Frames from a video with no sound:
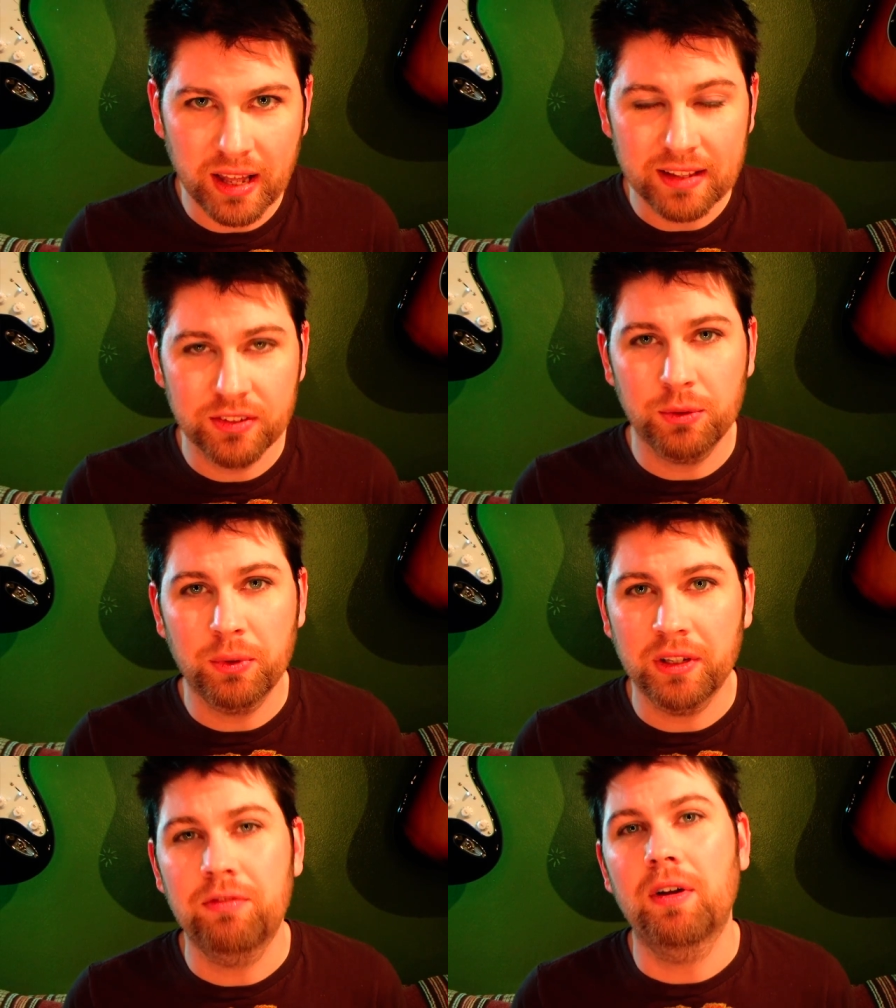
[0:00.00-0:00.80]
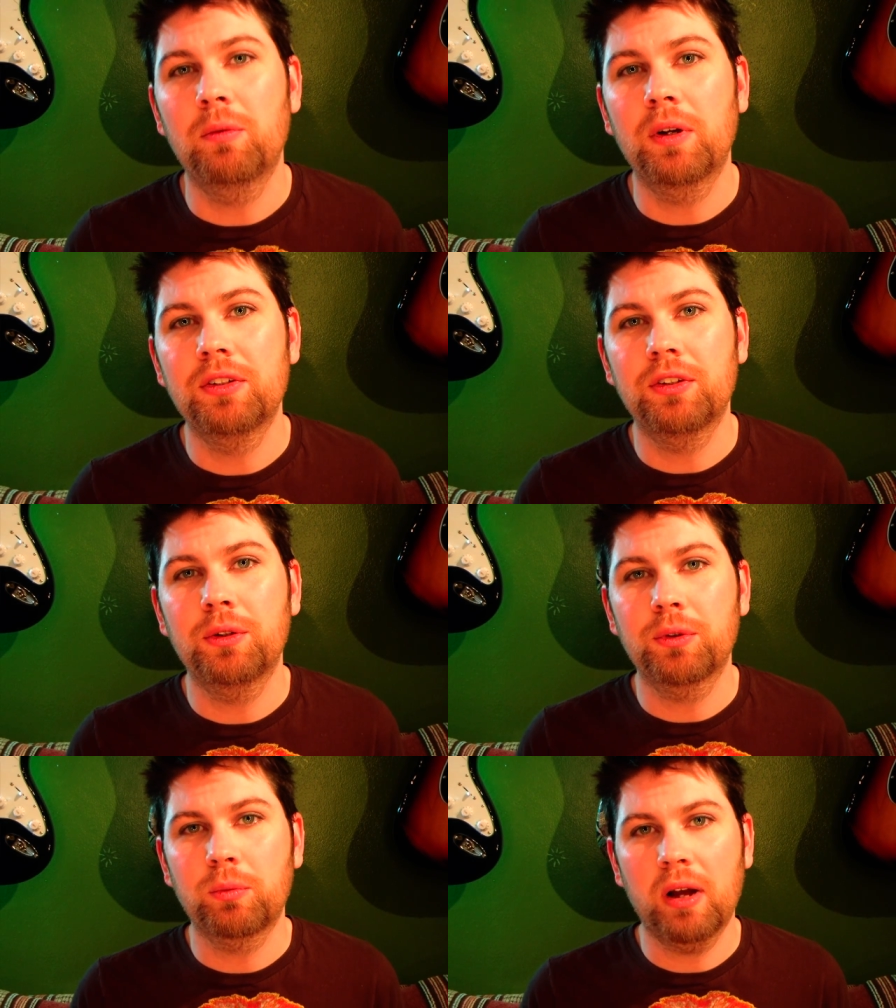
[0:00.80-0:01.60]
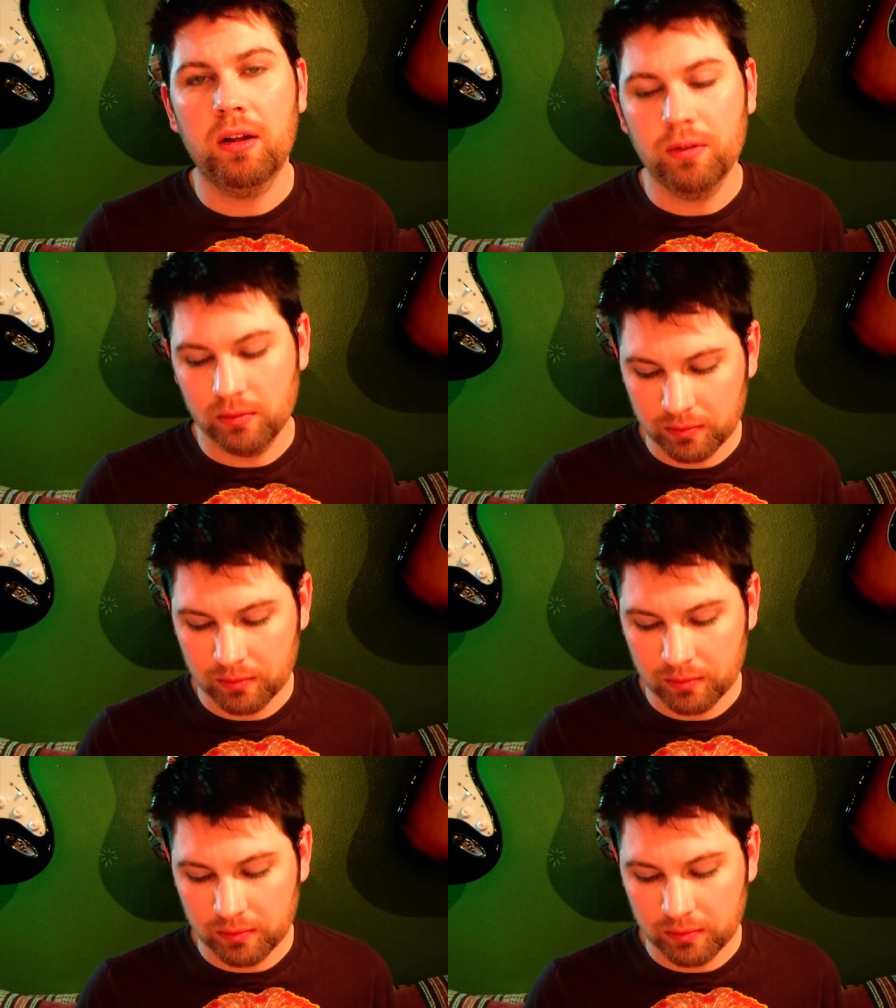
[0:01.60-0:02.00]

That's a really fun one to do as well.